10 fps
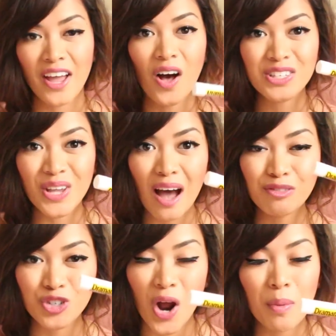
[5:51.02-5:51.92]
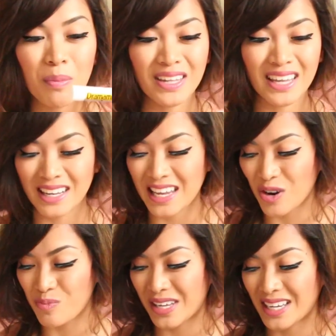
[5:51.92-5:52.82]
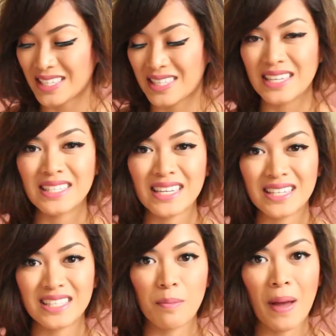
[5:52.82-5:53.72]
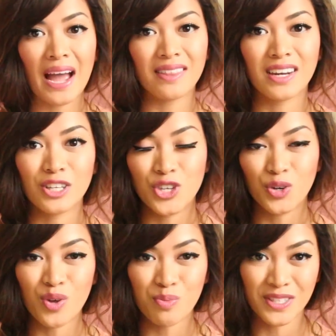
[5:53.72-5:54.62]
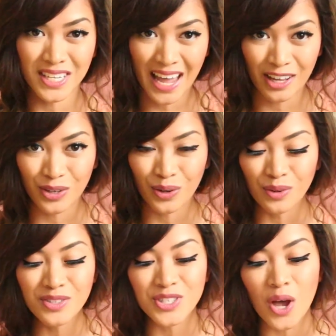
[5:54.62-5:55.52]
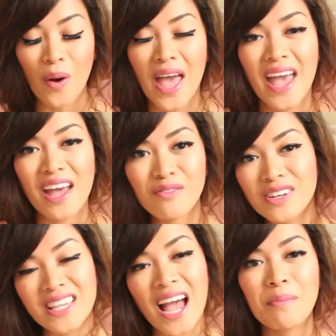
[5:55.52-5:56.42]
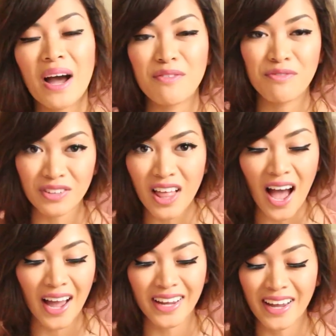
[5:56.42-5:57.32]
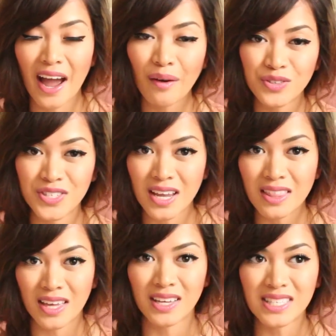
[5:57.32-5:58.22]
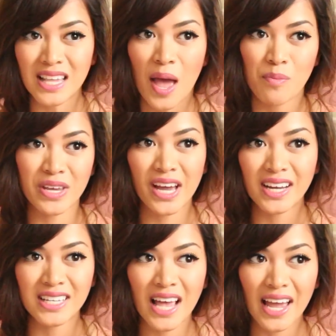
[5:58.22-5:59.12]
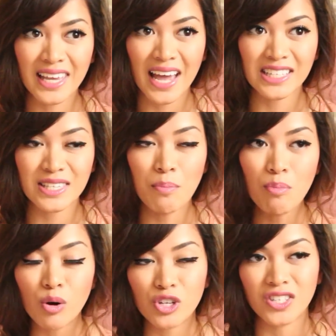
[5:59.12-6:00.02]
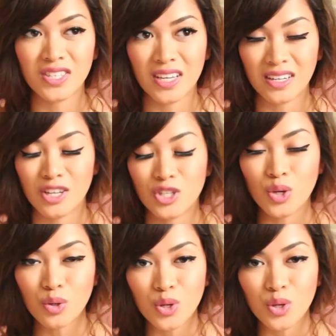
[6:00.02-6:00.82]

I also have Dramamine in here because this is the bag that I took with me to Cancun. So every time I fly, I have to take this because I get motion sickness so,